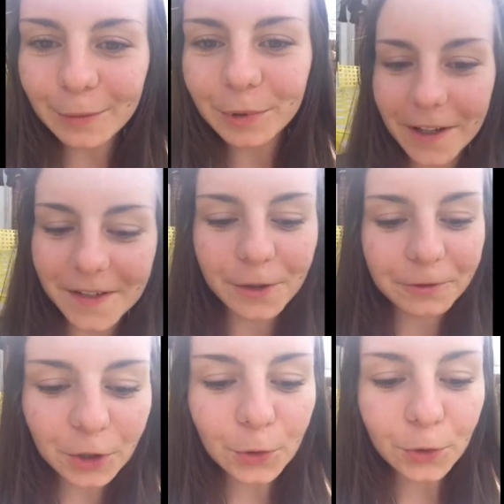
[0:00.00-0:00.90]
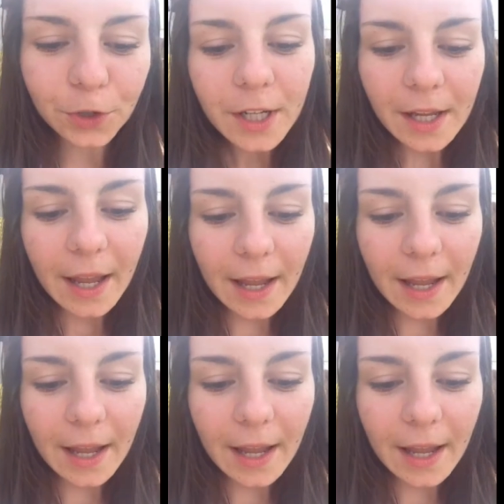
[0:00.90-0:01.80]
because of you,
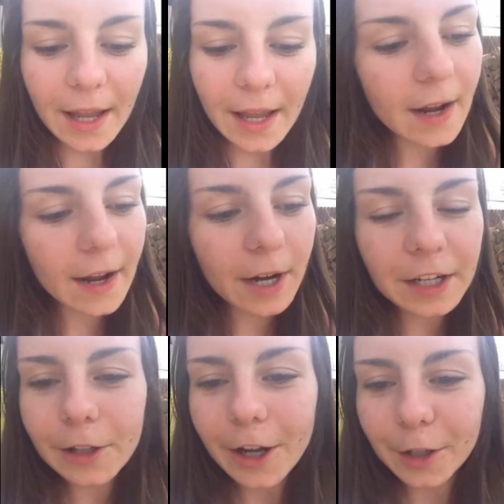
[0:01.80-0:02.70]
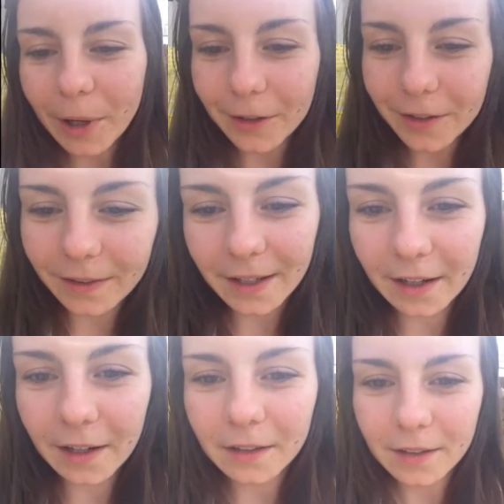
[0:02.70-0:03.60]
and I read a lot about
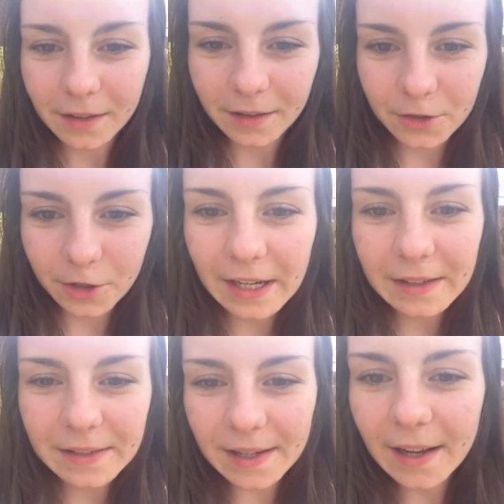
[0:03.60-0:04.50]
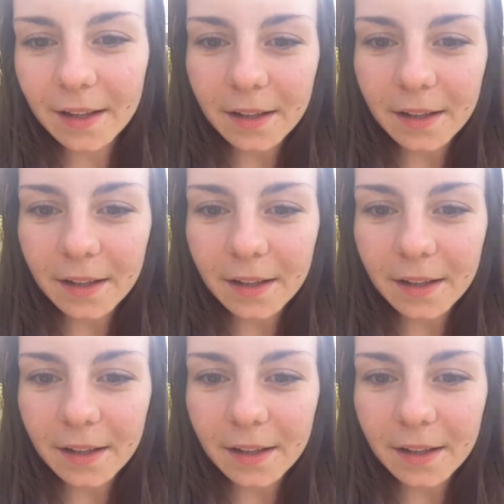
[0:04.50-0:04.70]
their training style,